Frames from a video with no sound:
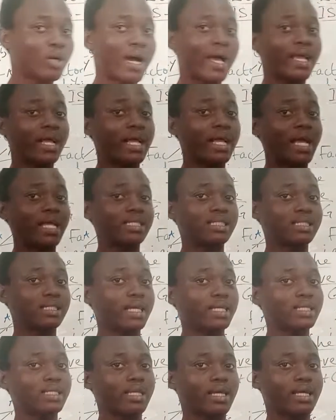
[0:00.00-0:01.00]
I
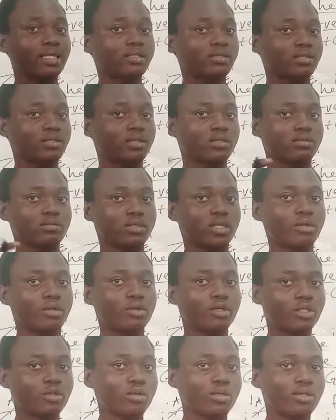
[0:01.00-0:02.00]
said that there
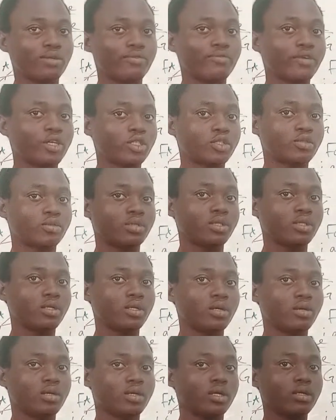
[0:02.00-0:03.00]
is no inventory.
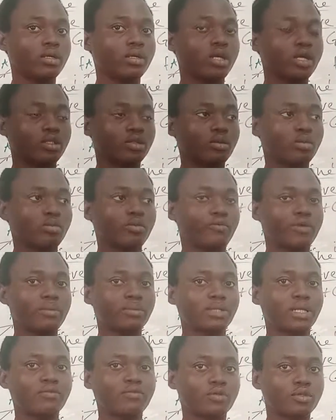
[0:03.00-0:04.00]
Okay, so
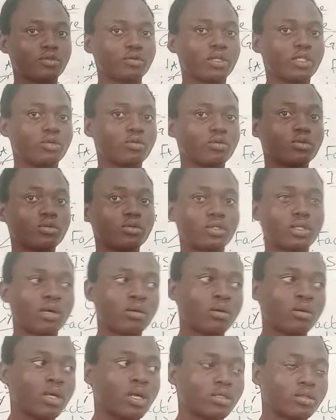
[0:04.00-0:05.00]
firms have to create new goods now.
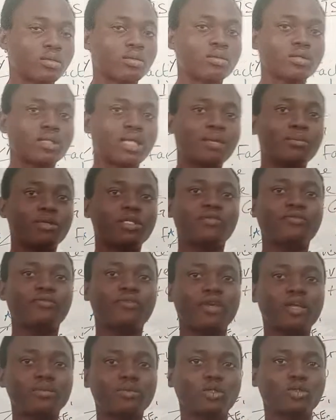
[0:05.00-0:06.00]
So that means
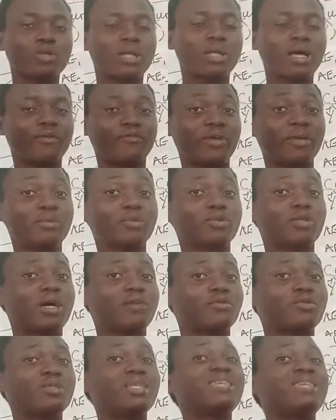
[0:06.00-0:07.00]
firms would
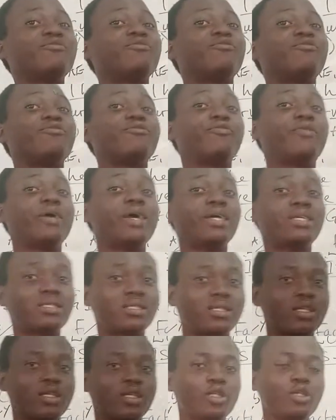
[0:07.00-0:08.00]
have to
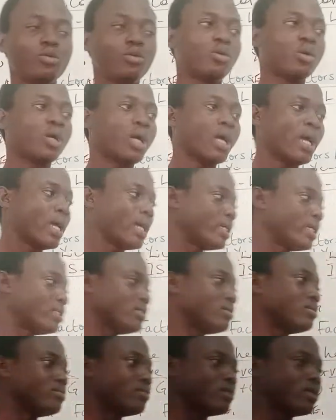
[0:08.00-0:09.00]
invest,
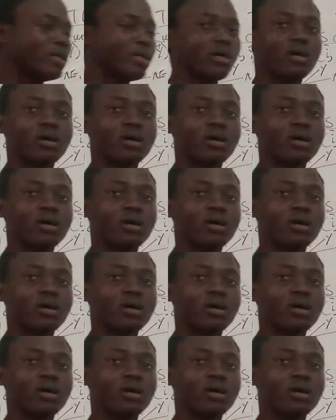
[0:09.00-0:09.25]
in